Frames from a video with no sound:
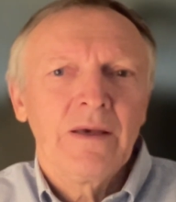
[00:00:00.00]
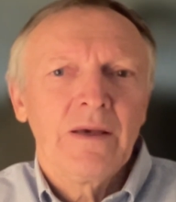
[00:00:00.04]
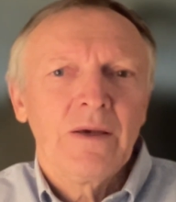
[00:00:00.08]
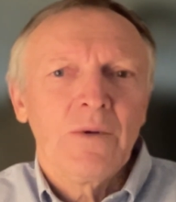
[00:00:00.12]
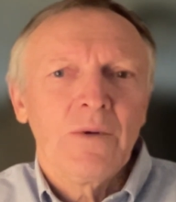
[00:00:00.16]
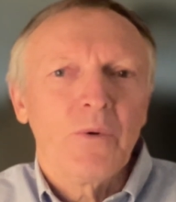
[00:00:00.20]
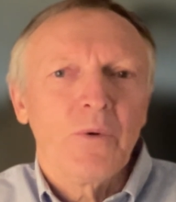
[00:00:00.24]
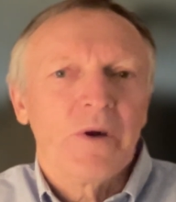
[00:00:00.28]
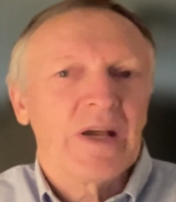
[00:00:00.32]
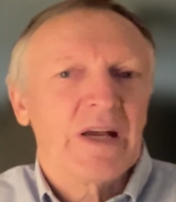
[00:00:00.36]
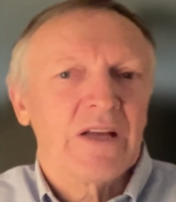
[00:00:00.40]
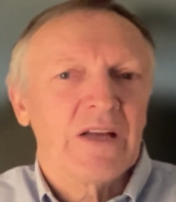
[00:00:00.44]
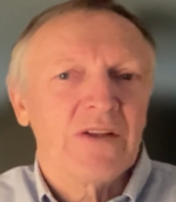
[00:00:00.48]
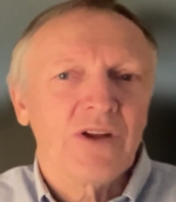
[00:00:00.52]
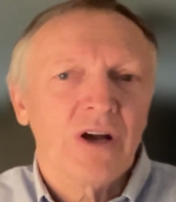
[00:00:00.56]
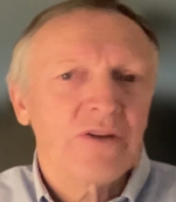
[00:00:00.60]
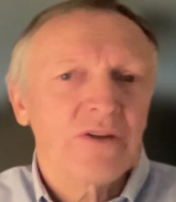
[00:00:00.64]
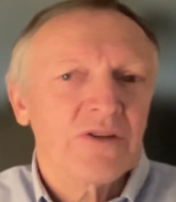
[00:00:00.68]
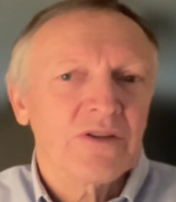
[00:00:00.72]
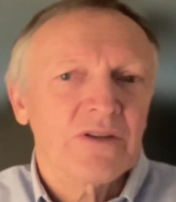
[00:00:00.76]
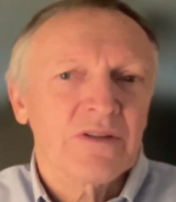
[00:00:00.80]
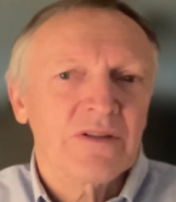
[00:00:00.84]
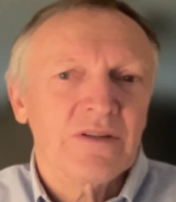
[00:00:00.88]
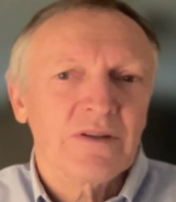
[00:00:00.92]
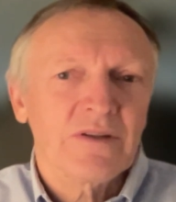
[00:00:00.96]
We
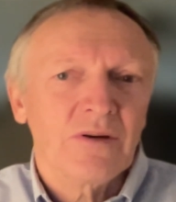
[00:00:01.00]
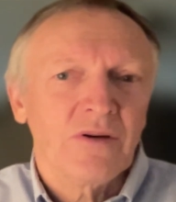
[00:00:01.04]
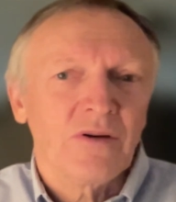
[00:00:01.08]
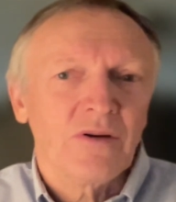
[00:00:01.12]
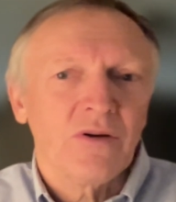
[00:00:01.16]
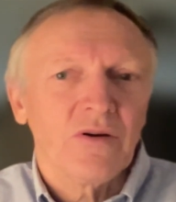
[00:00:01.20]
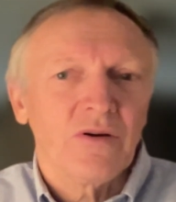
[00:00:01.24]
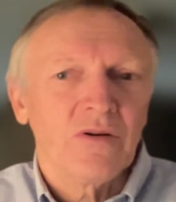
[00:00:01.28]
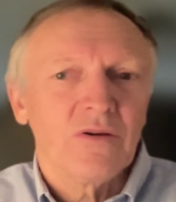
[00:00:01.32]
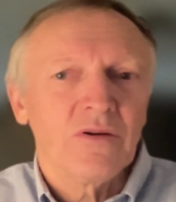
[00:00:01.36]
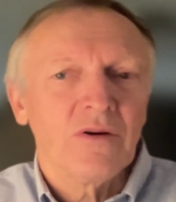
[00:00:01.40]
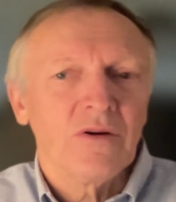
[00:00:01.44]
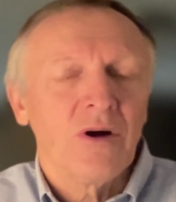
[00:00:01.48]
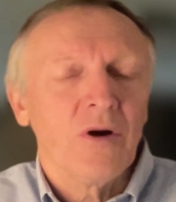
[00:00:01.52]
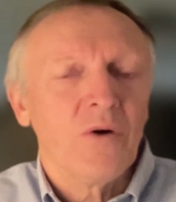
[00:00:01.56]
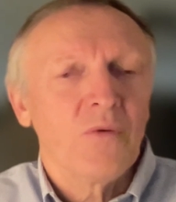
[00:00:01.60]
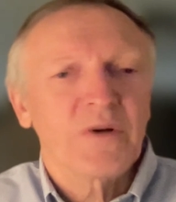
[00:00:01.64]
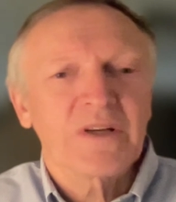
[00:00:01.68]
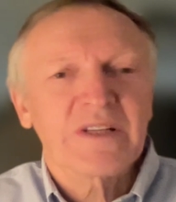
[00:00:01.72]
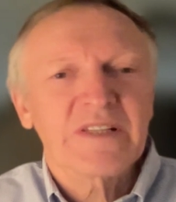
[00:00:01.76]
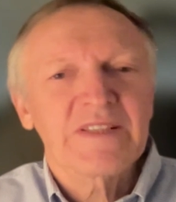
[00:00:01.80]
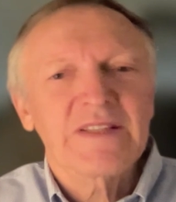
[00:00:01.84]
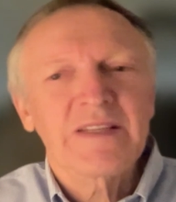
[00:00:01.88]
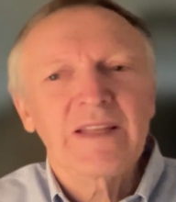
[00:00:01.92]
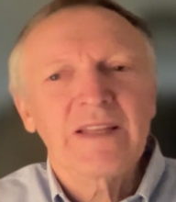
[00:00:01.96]
cannot
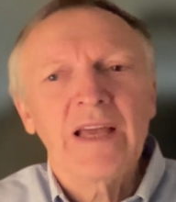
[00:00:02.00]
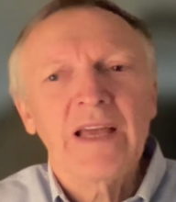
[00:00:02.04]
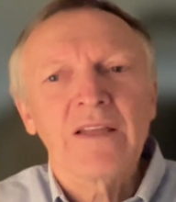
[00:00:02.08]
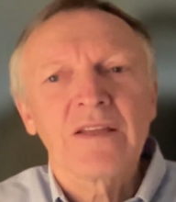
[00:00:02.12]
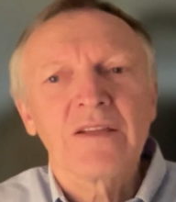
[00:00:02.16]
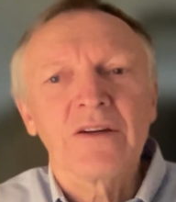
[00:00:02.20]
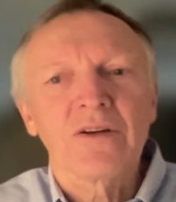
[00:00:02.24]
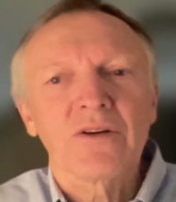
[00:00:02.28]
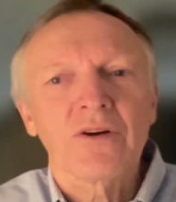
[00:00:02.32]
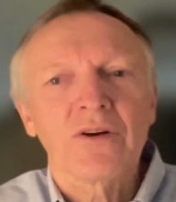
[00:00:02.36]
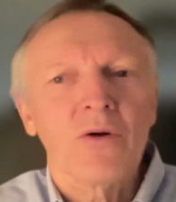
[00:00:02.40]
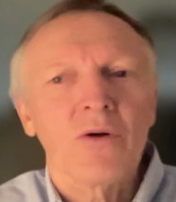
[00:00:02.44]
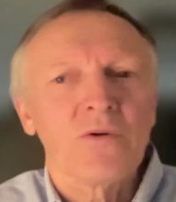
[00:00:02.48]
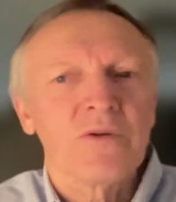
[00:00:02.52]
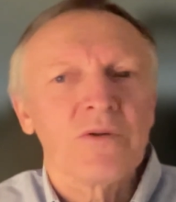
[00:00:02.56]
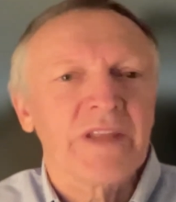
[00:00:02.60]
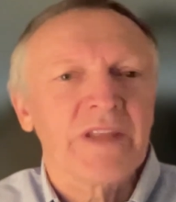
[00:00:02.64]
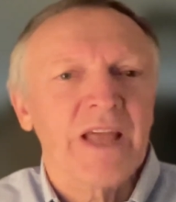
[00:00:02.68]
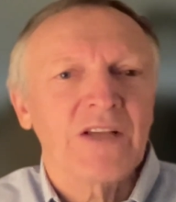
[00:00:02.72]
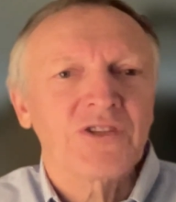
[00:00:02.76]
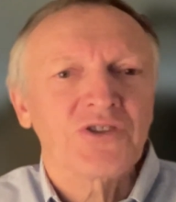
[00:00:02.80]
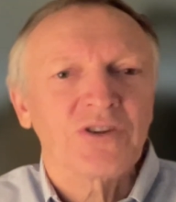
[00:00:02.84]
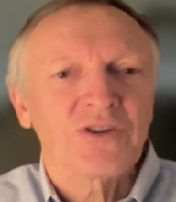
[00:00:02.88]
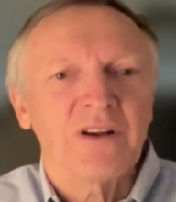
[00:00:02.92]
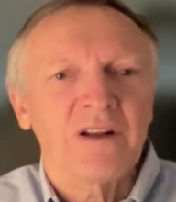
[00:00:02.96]
overstate the role
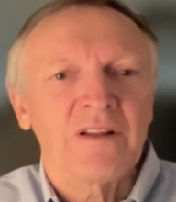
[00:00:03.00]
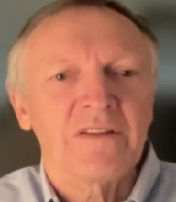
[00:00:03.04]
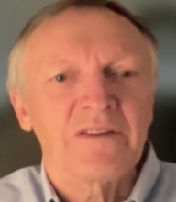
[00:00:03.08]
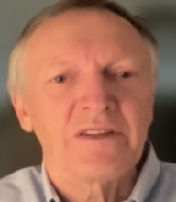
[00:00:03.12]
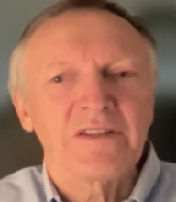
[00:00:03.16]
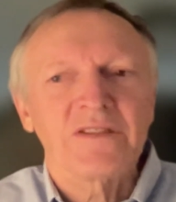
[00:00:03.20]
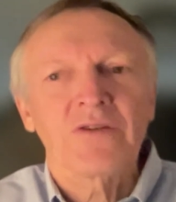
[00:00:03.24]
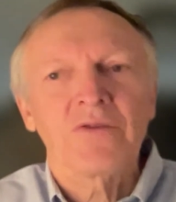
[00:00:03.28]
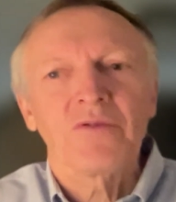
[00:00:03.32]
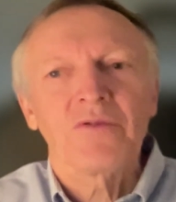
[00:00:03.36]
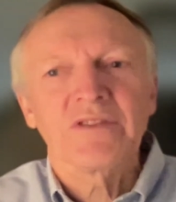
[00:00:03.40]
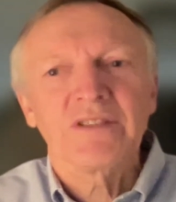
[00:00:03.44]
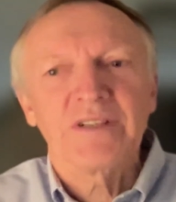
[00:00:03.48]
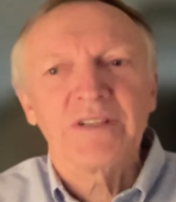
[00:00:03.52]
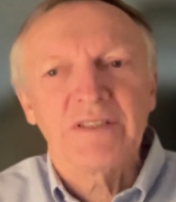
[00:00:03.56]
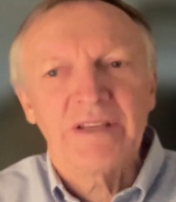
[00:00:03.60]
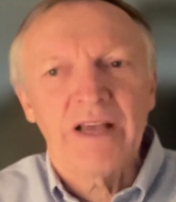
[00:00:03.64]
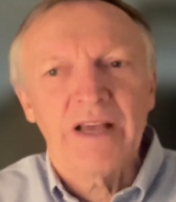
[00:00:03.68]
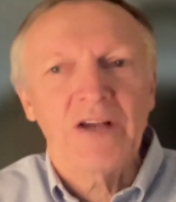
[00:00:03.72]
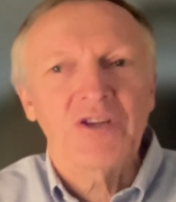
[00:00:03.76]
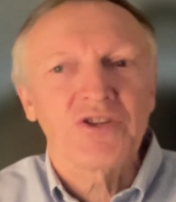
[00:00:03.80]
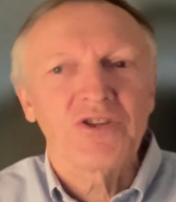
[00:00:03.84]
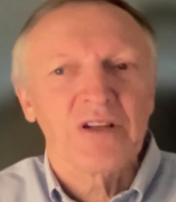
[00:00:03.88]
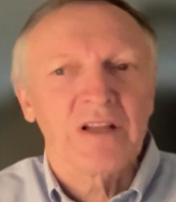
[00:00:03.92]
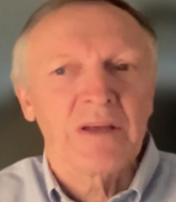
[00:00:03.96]
natural resources
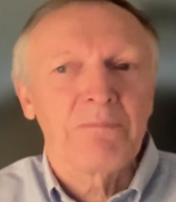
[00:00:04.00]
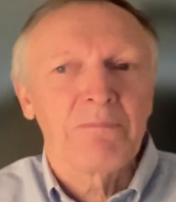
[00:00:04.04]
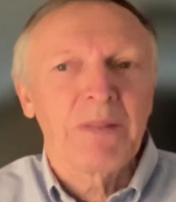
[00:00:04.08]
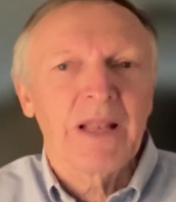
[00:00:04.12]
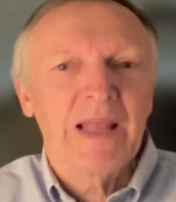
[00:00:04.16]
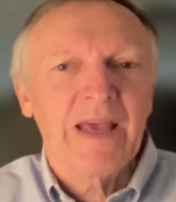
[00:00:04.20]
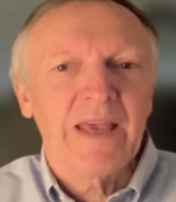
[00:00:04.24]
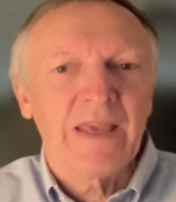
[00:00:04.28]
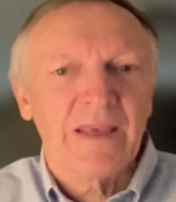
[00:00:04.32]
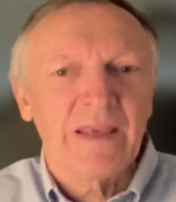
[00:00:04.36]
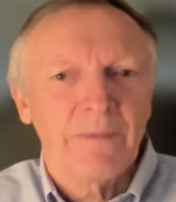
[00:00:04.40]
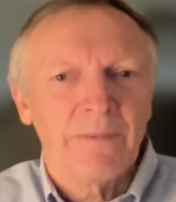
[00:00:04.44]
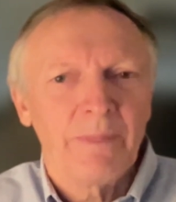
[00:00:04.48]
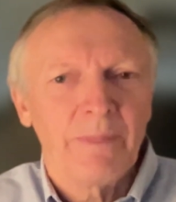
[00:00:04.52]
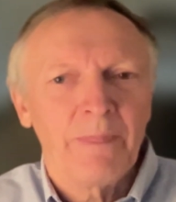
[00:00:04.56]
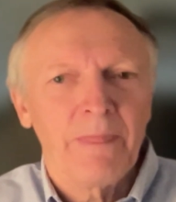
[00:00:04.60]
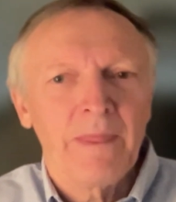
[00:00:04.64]
actually play.